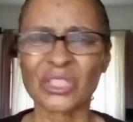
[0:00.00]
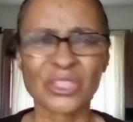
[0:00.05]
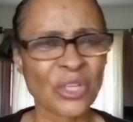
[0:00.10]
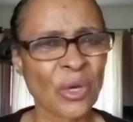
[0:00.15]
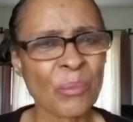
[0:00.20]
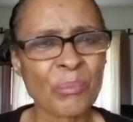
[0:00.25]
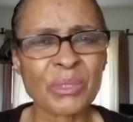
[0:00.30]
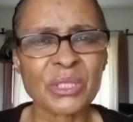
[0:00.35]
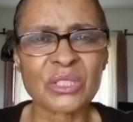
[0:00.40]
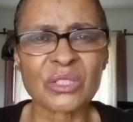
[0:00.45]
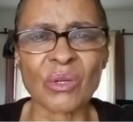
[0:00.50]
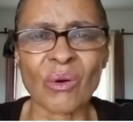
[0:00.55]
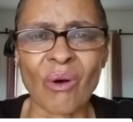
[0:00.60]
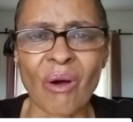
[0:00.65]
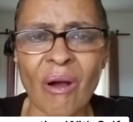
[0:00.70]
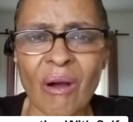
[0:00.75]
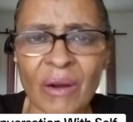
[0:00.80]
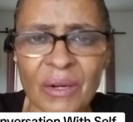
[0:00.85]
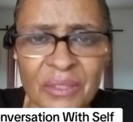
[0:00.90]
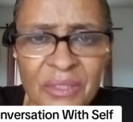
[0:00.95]
Don't be so
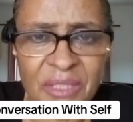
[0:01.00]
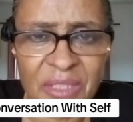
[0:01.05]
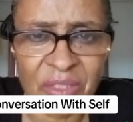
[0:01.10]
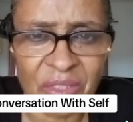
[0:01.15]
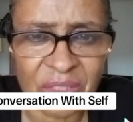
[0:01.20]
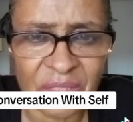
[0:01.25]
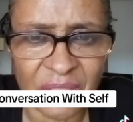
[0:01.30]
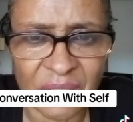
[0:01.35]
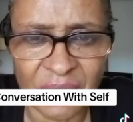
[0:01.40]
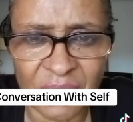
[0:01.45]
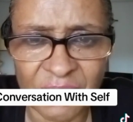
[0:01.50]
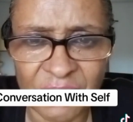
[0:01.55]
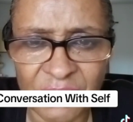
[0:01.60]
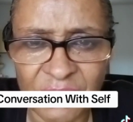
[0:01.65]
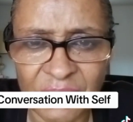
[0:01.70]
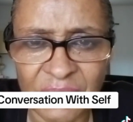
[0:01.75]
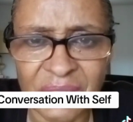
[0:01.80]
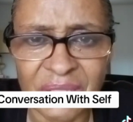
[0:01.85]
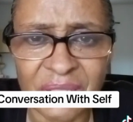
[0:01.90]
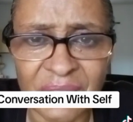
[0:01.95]
hard on yourself,
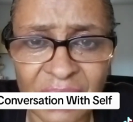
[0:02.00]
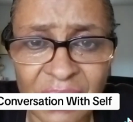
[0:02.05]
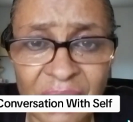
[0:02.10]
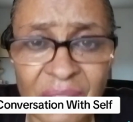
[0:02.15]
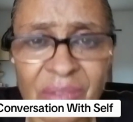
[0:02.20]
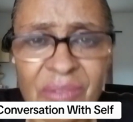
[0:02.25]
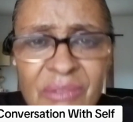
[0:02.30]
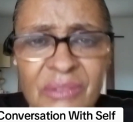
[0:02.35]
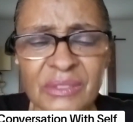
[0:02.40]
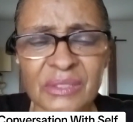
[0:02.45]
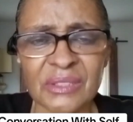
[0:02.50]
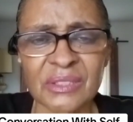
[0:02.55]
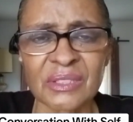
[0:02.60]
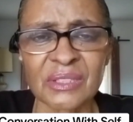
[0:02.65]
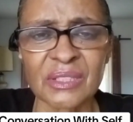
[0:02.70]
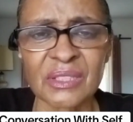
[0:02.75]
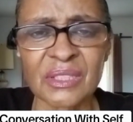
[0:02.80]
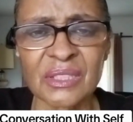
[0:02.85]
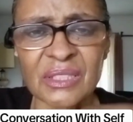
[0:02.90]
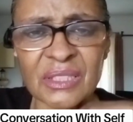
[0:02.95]
self.
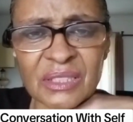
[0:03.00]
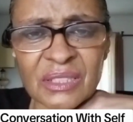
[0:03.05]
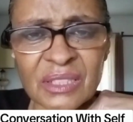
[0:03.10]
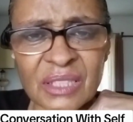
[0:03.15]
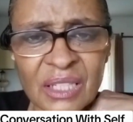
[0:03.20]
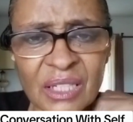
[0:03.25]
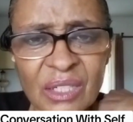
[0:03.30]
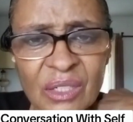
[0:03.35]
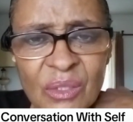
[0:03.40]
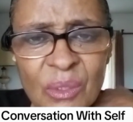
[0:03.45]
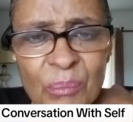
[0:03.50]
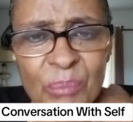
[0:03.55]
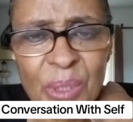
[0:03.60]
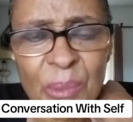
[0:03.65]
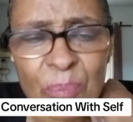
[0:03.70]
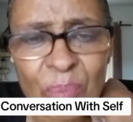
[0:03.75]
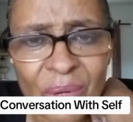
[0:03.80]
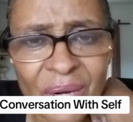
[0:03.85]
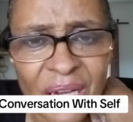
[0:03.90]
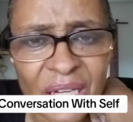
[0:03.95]
You know, be
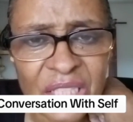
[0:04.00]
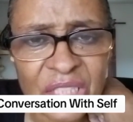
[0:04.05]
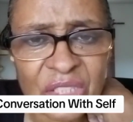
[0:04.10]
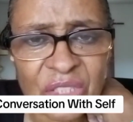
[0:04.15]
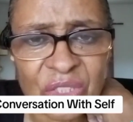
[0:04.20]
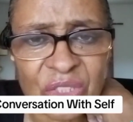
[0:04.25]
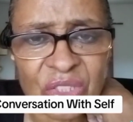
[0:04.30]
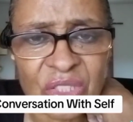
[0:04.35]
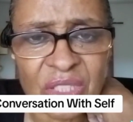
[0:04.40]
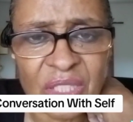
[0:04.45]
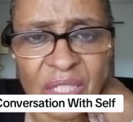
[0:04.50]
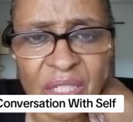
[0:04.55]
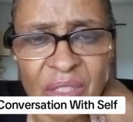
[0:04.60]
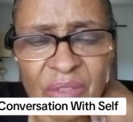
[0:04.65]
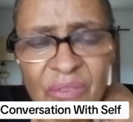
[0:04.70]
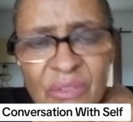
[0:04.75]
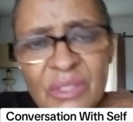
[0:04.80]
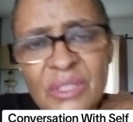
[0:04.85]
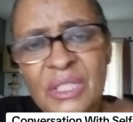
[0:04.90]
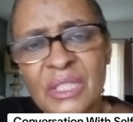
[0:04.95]
proud of
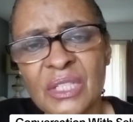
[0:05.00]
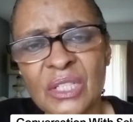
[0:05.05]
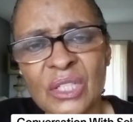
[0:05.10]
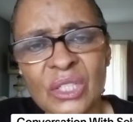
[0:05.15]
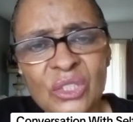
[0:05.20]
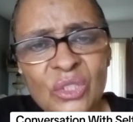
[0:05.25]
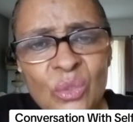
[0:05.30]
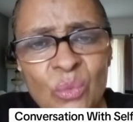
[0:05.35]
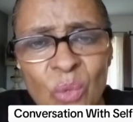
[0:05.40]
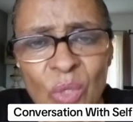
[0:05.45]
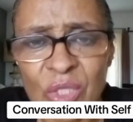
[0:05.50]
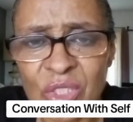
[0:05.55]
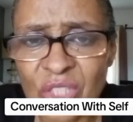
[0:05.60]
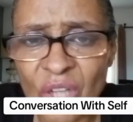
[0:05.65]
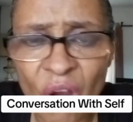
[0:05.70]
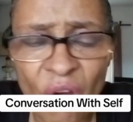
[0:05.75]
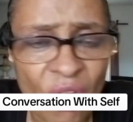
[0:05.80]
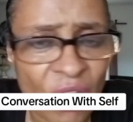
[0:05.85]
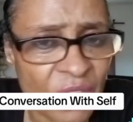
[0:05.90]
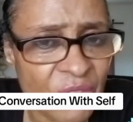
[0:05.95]
yourself. You worked
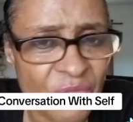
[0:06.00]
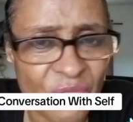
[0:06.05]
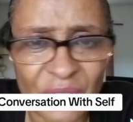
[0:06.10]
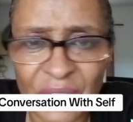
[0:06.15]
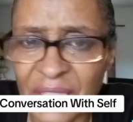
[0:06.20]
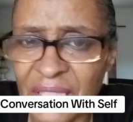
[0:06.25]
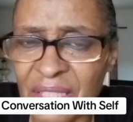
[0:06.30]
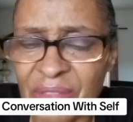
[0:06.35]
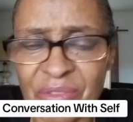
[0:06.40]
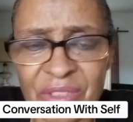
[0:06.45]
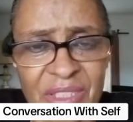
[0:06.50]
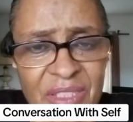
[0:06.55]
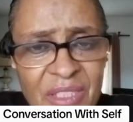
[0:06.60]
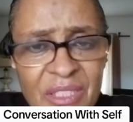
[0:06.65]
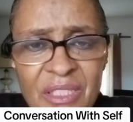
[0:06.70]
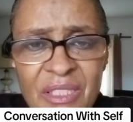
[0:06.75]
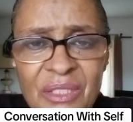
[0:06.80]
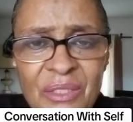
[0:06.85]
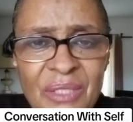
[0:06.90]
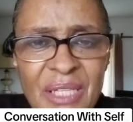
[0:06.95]
hard for
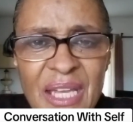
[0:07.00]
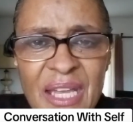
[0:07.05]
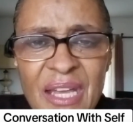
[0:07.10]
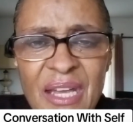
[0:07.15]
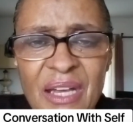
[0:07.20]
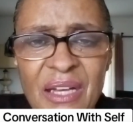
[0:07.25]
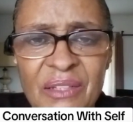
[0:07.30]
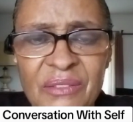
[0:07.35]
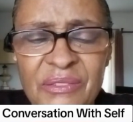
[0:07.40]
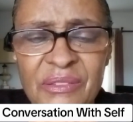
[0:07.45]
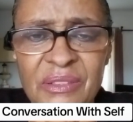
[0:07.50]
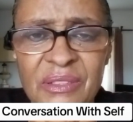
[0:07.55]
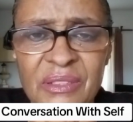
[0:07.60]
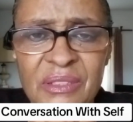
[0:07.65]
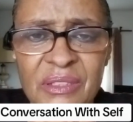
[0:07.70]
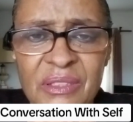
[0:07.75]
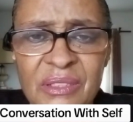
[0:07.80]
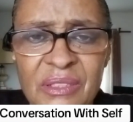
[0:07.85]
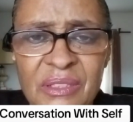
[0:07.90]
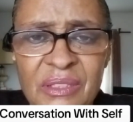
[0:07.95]
everything you have,
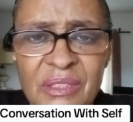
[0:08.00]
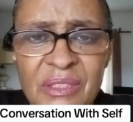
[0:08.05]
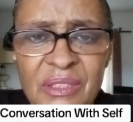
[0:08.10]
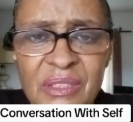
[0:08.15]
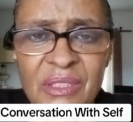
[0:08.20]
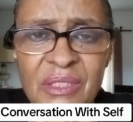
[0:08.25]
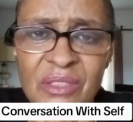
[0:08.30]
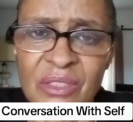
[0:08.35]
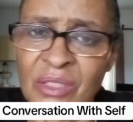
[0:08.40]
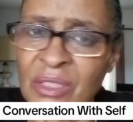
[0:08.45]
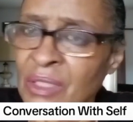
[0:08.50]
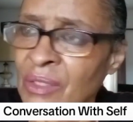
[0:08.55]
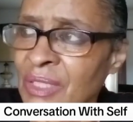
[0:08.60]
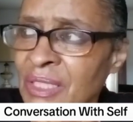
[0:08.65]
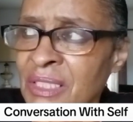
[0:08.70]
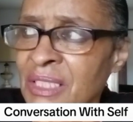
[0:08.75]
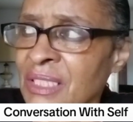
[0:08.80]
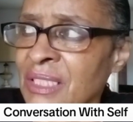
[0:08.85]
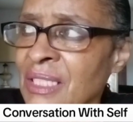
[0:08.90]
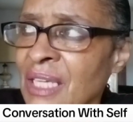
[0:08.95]
you know,
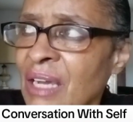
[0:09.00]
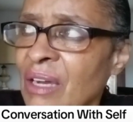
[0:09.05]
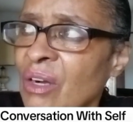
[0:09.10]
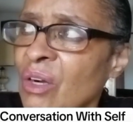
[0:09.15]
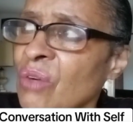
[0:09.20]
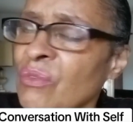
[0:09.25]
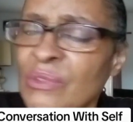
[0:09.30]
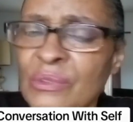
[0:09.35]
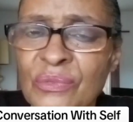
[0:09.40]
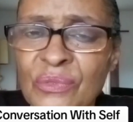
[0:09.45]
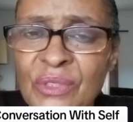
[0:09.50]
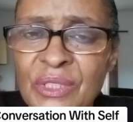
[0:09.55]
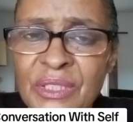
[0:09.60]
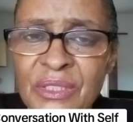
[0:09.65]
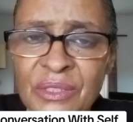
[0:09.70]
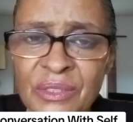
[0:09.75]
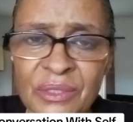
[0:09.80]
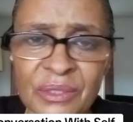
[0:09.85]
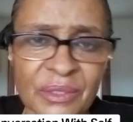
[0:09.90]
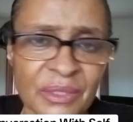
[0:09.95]
and it's not over for
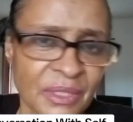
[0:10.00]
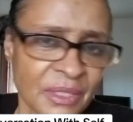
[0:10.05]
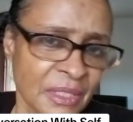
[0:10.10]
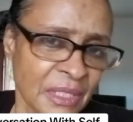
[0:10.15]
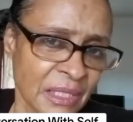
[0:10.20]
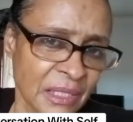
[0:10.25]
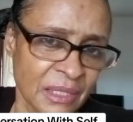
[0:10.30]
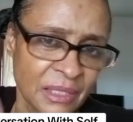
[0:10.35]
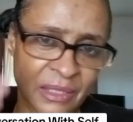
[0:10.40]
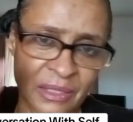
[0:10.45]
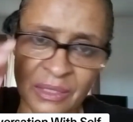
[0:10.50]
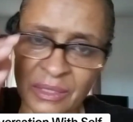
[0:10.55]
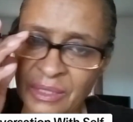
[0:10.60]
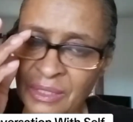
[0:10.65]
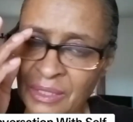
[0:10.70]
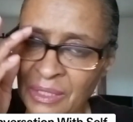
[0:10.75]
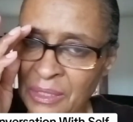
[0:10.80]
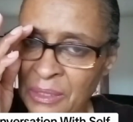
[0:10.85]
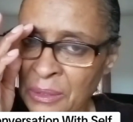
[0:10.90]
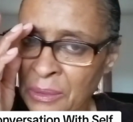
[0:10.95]
you. You
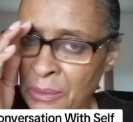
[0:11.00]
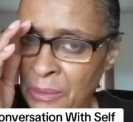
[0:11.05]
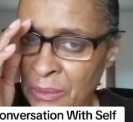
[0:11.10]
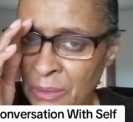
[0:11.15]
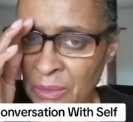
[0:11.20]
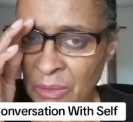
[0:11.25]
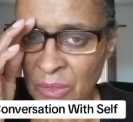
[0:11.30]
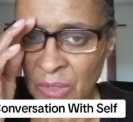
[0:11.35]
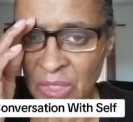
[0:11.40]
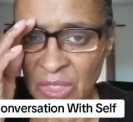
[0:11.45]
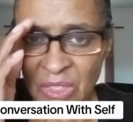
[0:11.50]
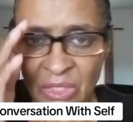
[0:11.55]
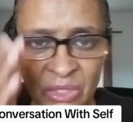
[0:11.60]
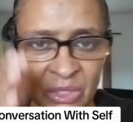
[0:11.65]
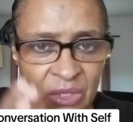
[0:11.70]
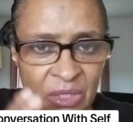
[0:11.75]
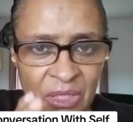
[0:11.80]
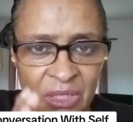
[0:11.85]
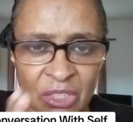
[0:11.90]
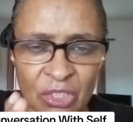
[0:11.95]
know,
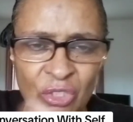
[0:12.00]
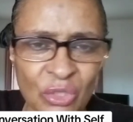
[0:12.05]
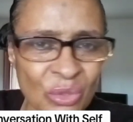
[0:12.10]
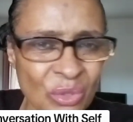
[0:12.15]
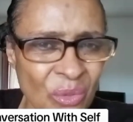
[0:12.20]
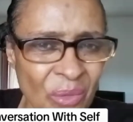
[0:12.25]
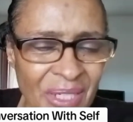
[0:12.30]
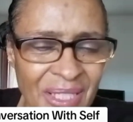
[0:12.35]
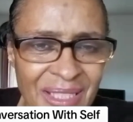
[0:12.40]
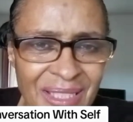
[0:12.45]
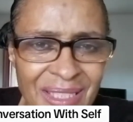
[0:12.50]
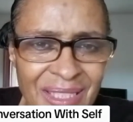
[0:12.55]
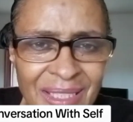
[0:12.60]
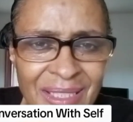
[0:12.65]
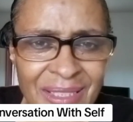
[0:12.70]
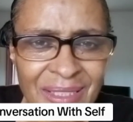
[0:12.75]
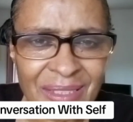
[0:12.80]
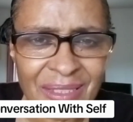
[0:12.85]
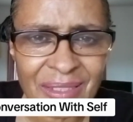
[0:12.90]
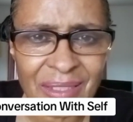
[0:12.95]
you're going to do great
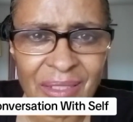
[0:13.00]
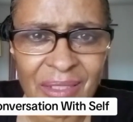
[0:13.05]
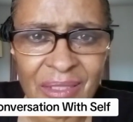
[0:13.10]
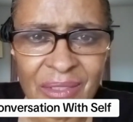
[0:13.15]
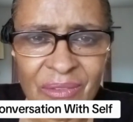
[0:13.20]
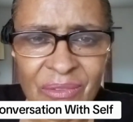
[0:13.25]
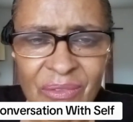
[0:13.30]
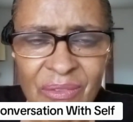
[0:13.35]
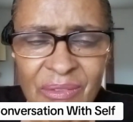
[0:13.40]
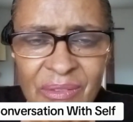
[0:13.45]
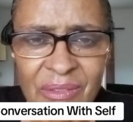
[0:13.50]
things, self.